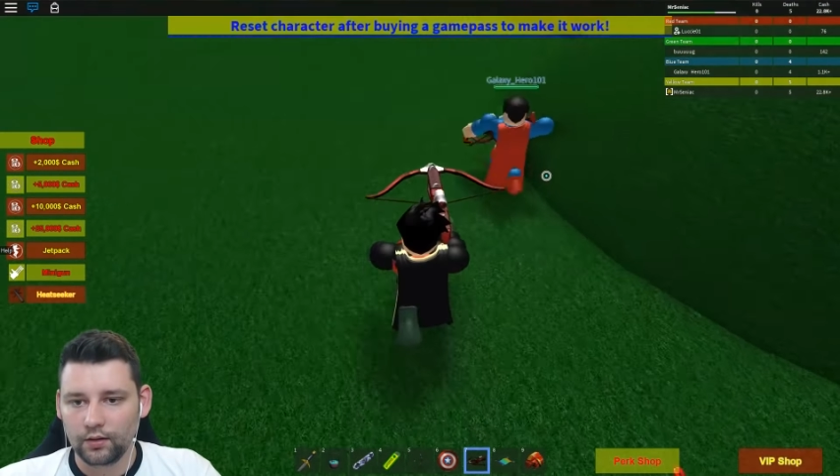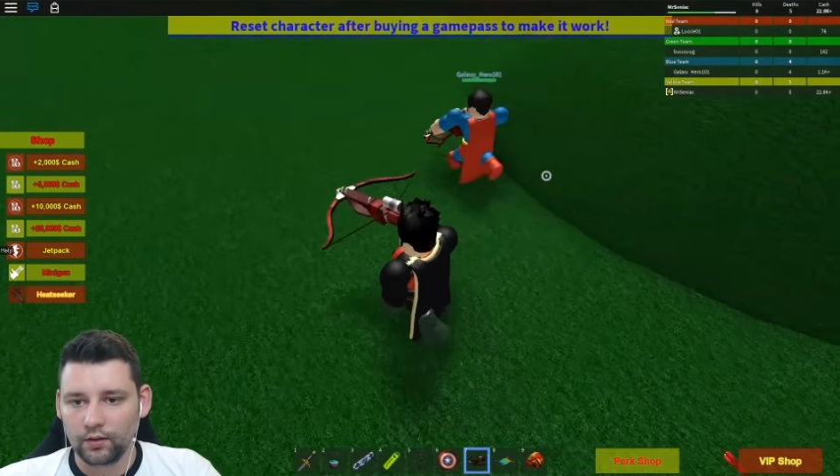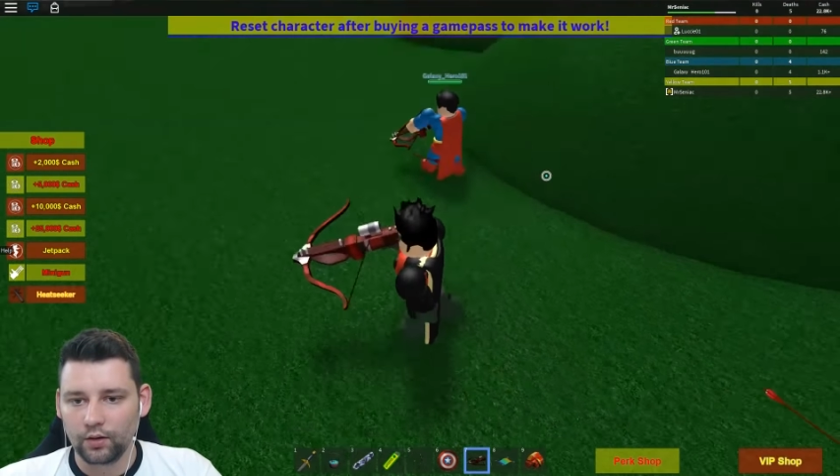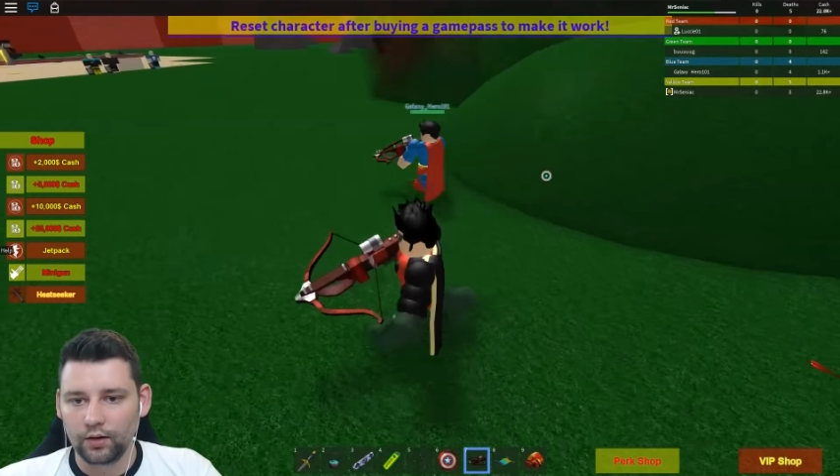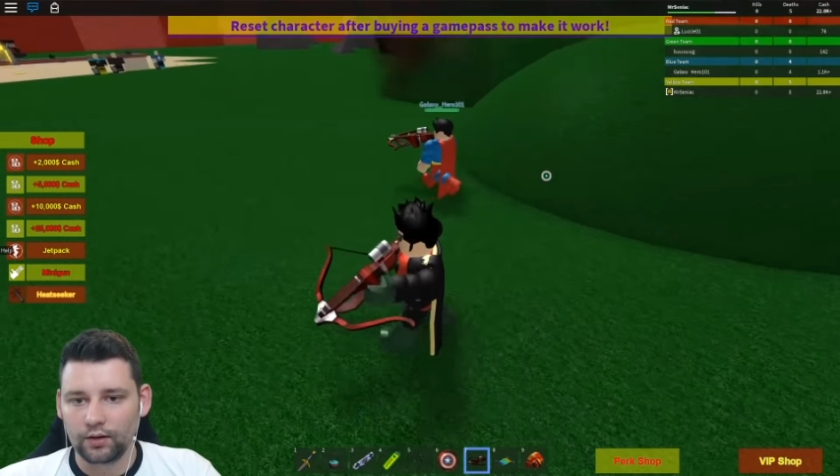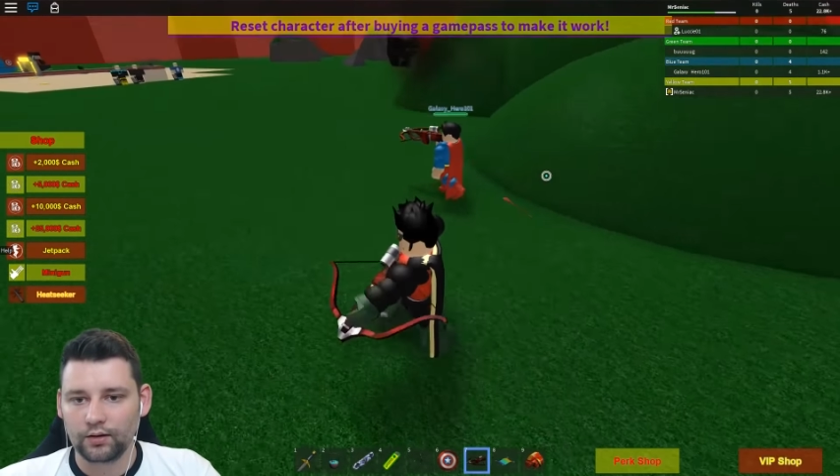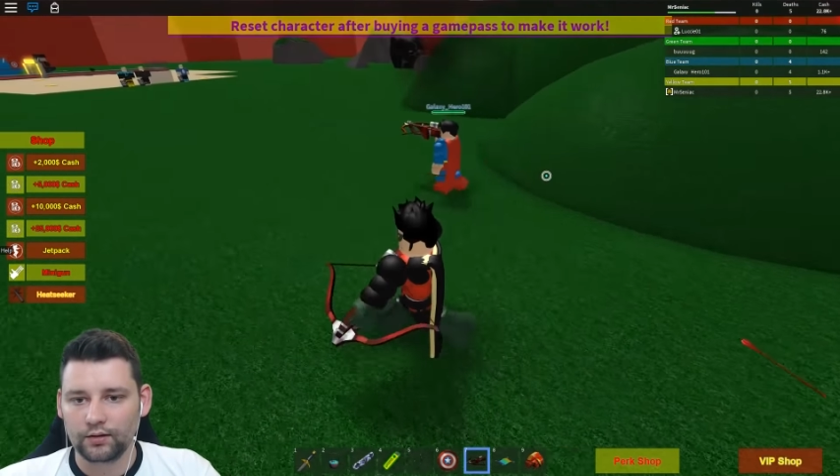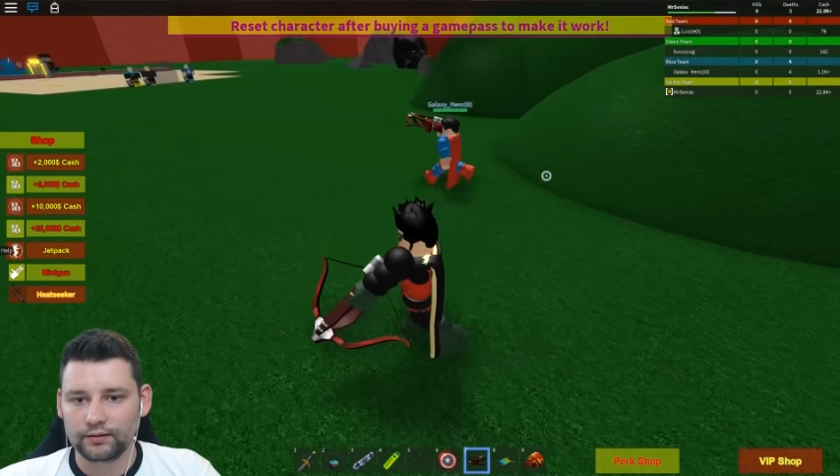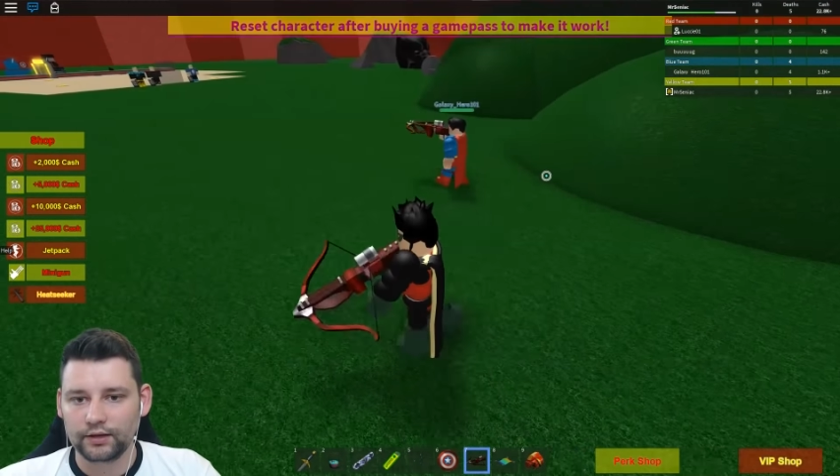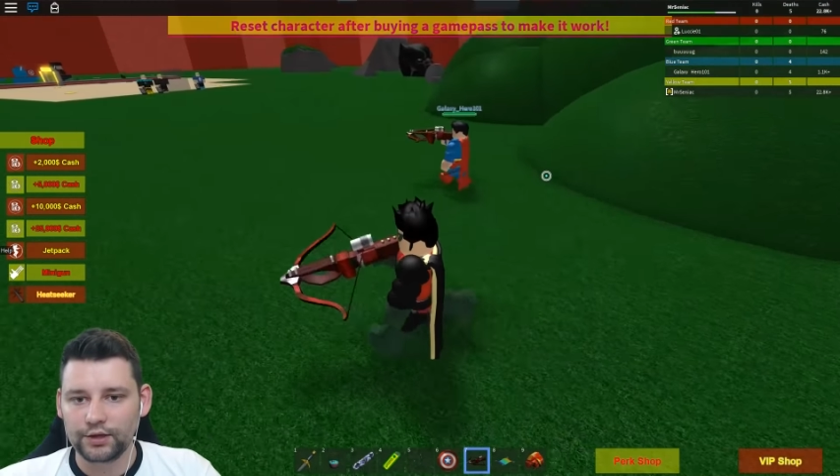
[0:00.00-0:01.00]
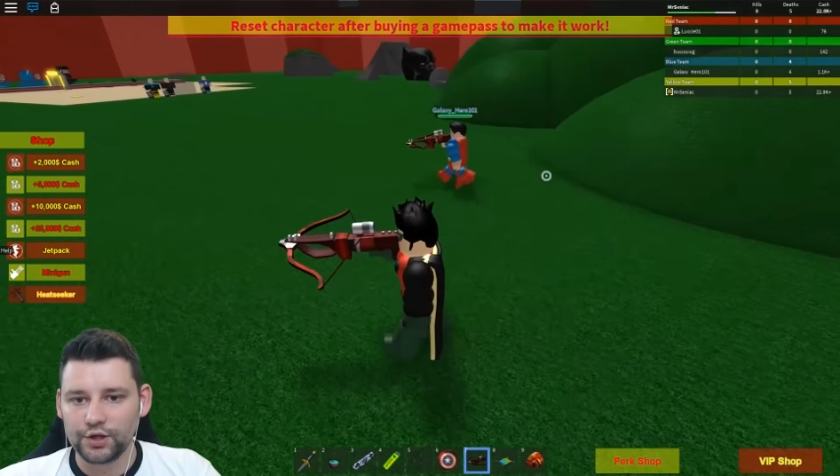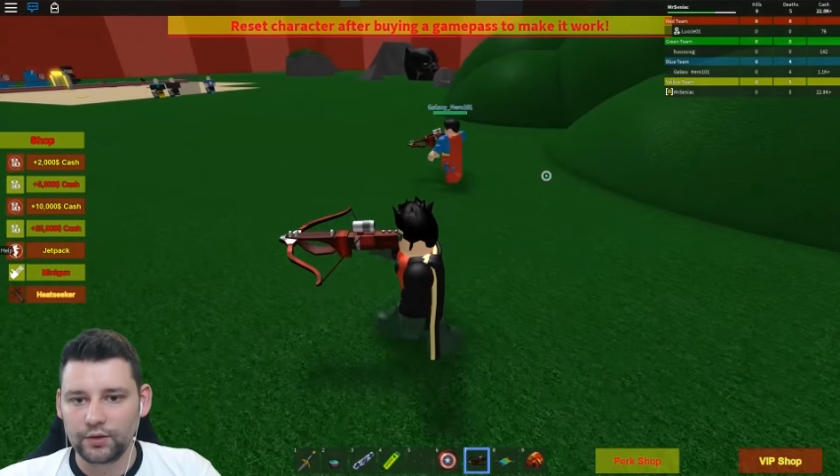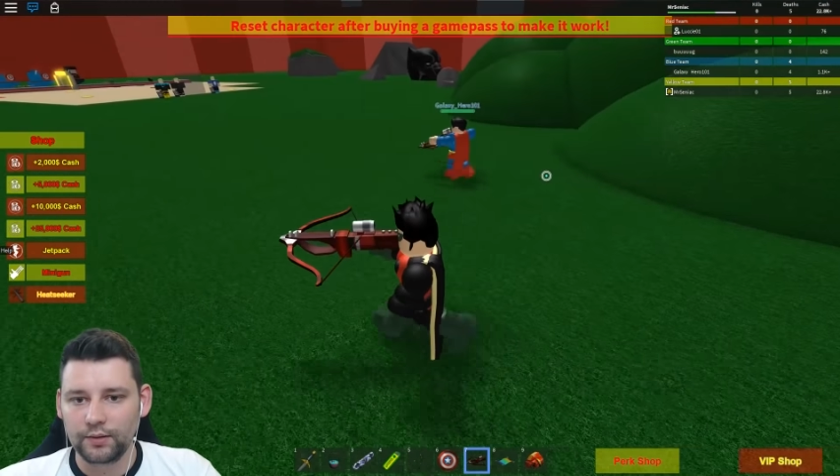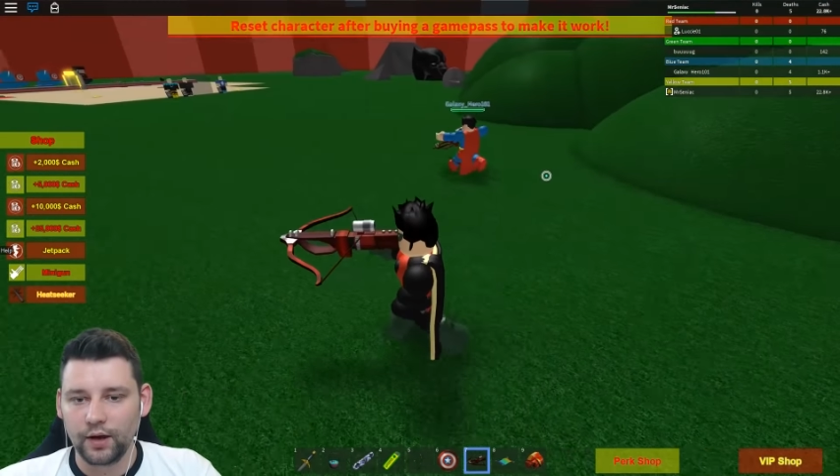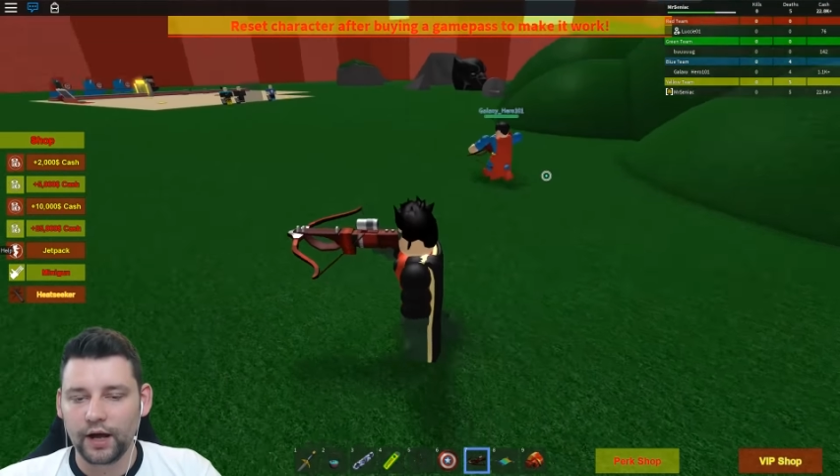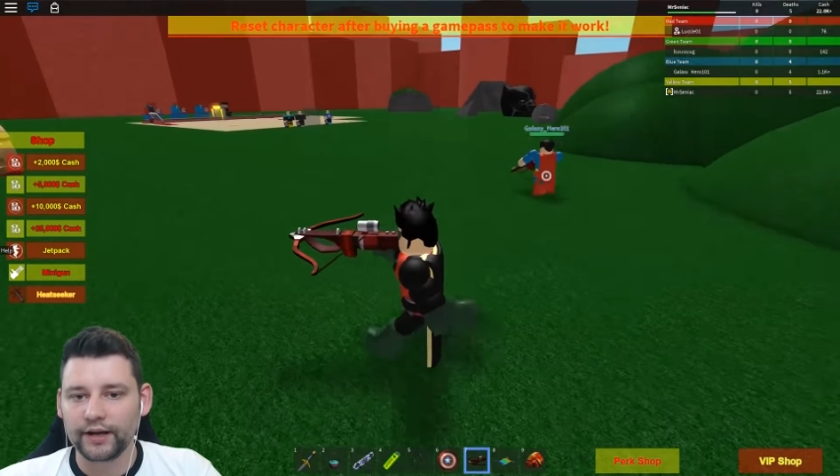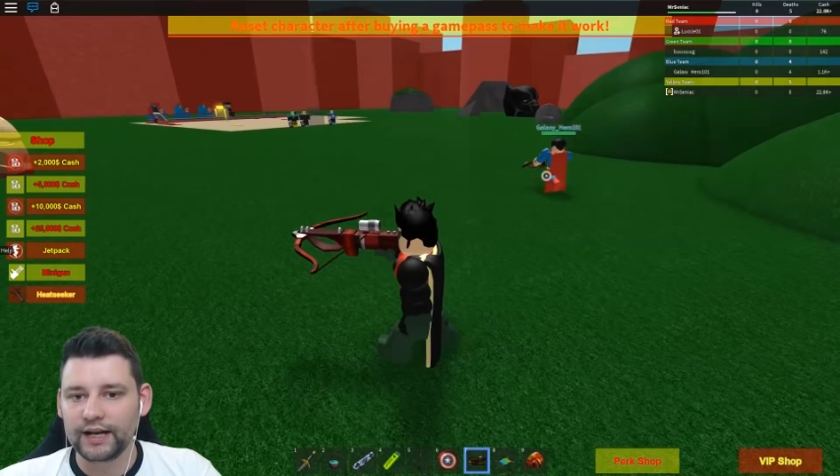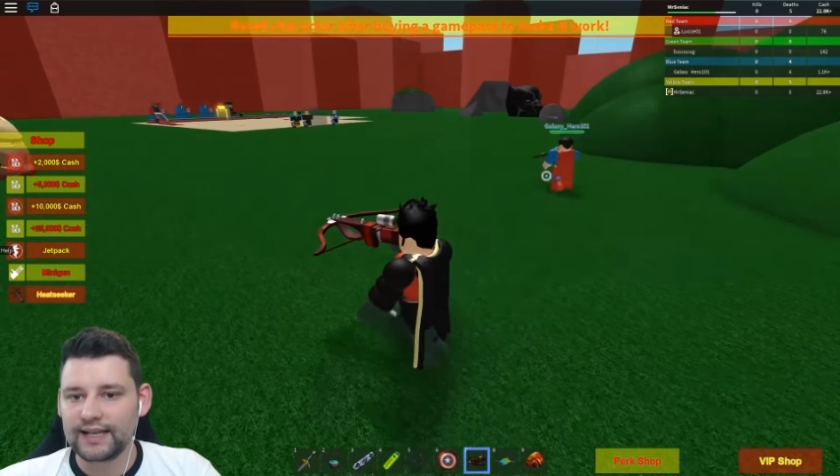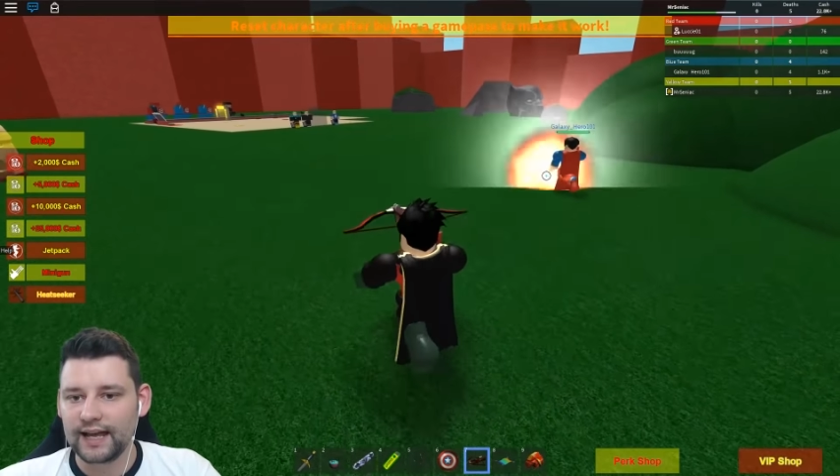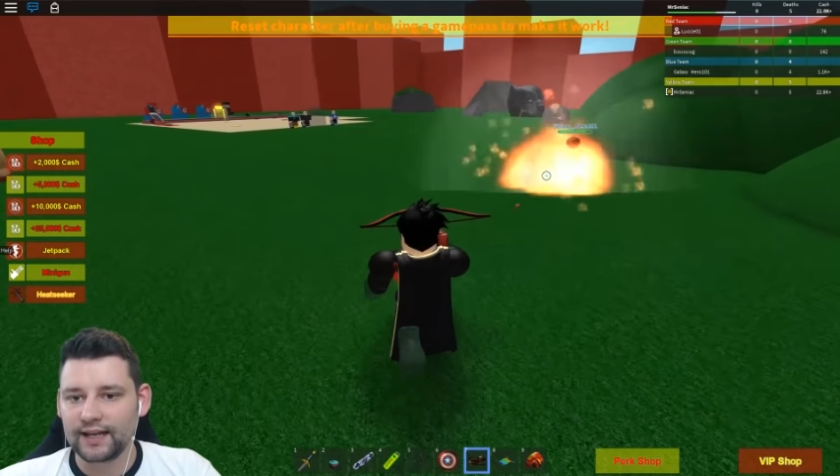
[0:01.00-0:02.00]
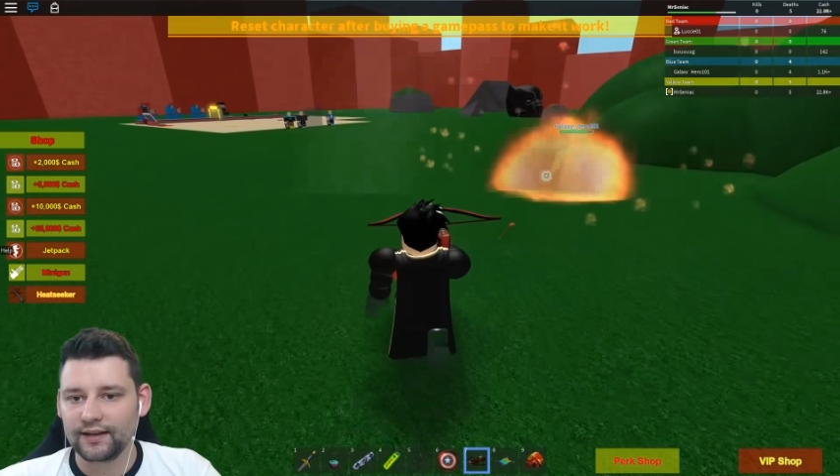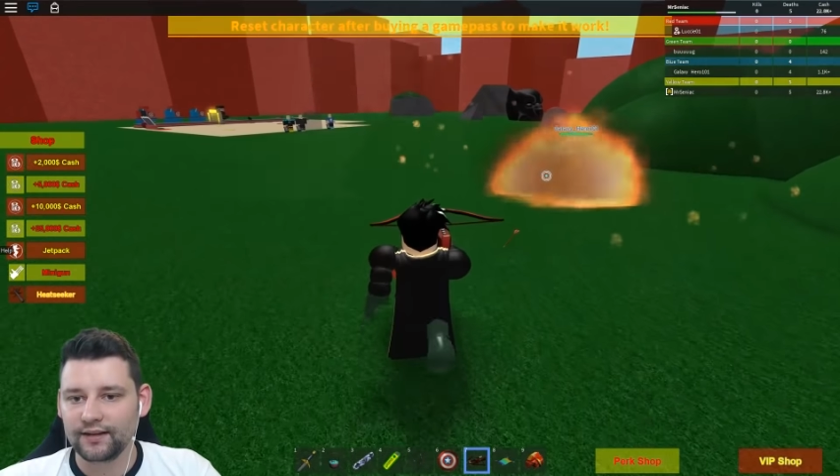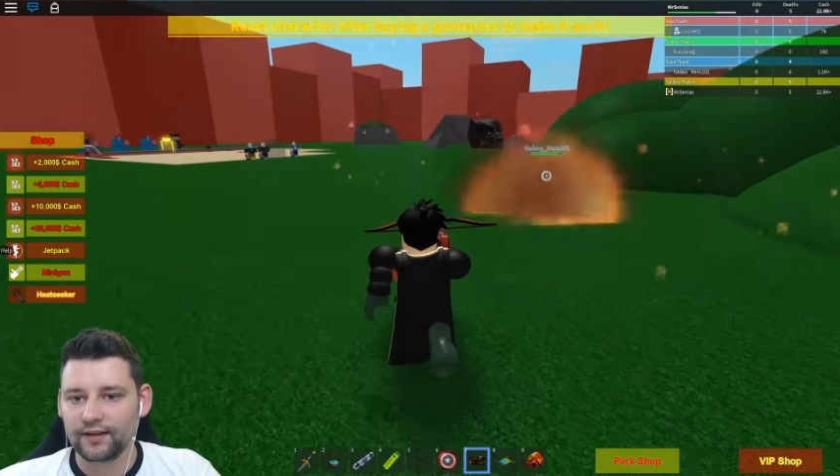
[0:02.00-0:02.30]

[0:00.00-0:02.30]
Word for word: Did I shoot him? I got his leg.